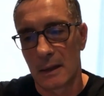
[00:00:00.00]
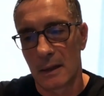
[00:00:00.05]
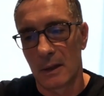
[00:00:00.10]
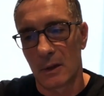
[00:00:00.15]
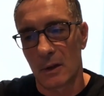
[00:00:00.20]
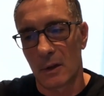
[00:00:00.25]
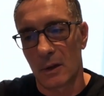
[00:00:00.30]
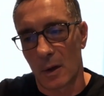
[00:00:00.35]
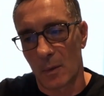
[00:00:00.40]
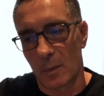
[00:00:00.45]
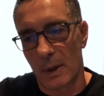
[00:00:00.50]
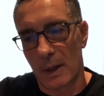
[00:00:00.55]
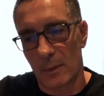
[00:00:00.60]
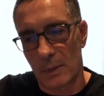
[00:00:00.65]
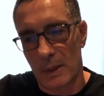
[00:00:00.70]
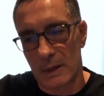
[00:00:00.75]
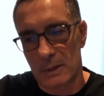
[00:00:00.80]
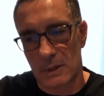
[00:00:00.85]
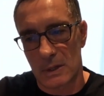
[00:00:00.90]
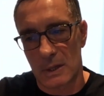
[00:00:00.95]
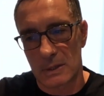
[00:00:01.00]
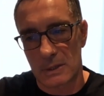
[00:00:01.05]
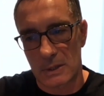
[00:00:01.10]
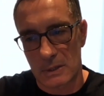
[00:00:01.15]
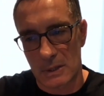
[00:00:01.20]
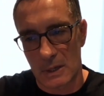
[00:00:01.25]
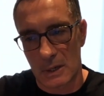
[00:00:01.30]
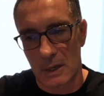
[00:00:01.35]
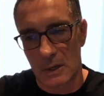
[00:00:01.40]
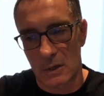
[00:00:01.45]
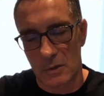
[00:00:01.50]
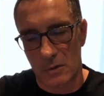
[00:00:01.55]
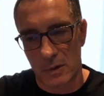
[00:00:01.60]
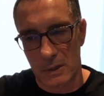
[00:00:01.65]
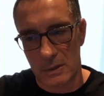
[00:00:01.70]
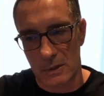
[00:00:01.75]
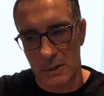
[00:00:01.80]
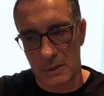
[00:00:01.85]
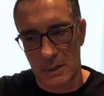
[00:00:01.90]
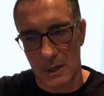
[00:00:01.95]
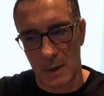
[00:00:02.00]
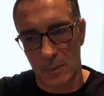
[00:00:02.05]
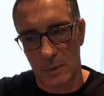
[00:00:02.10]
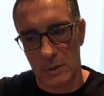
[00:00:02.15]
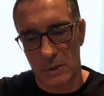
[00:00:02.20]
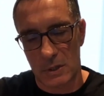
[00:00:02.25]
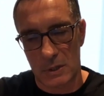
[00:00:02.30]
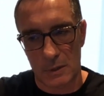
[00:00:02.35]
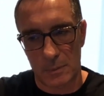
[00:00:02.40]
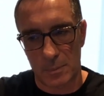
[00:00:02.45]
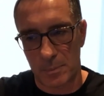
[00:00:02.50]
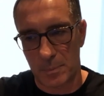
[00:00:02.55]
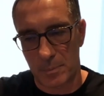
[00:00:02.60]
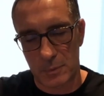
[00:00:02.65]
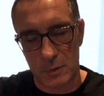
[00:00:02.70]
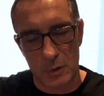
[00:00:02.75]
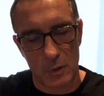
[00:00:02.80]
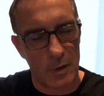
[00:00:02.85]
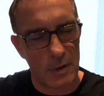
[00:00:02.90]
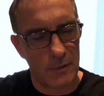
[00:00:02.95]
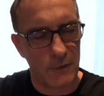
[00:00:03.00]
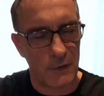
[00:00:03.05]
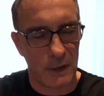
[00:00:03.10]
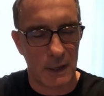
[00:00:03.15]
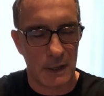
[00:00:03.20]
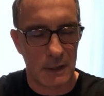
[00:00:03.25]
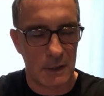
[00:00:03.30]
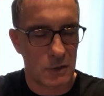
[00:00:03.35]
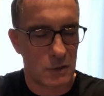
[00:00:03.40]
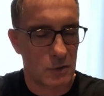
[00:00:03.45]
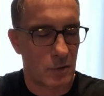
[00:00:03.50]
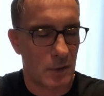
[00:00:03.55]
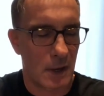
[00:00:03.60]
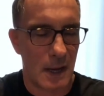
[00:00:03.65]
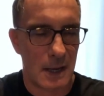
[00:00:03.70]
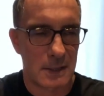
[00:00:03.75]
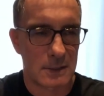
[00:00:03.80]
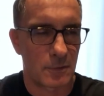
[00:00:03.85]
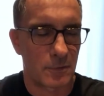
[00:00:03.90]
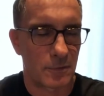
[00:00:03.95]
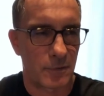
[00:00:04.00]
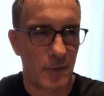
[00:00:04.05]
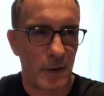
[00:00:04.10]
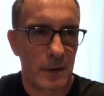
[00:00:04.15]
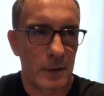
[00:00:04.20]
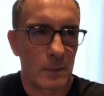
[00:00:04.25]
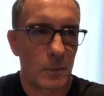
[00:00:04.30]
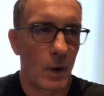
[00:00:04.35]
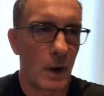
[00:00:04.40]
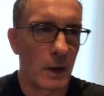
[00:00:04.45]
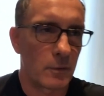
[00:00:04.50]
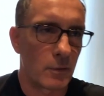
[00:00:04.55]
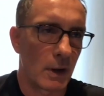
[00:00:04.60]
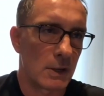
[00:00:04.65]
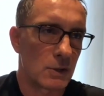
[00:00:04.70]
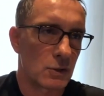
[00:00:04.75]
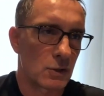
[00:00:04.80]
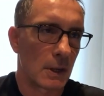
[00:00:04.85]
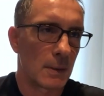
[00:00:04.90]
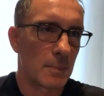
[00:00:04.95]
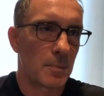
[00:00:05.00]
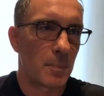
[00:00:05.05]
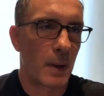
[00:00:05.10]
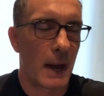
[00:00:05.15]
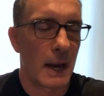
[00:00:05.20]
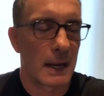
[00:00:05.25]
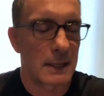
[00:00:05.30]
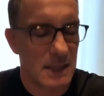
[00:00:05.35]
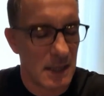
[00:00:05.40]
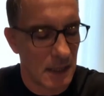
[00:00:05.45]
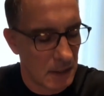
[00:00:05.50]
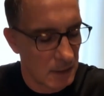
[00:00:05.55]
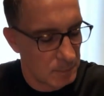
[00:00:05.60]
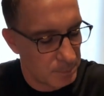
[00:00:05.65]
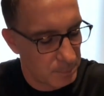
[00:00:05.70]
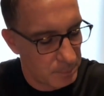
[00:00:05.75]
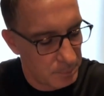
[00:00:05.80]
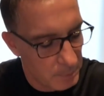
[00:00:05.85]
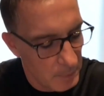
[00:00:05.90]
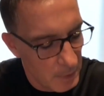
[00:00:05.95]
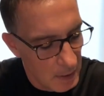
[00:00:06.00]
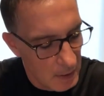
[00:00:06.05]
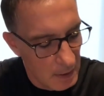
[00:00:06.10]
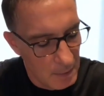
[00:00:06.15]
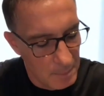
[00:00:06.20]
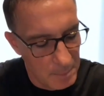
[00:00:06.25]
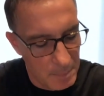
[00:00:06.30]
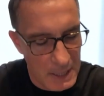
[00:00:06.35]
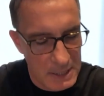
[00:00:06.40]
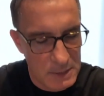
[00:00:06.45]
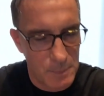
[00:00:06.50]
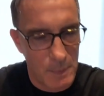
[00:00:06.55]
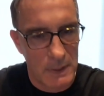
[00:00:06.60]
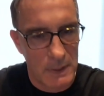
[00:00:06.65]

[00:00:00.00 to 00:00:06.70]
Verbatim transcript: You know, we, this is an industry, as I said, which is a terrific industry. It has a very wide ranging impact. It could best be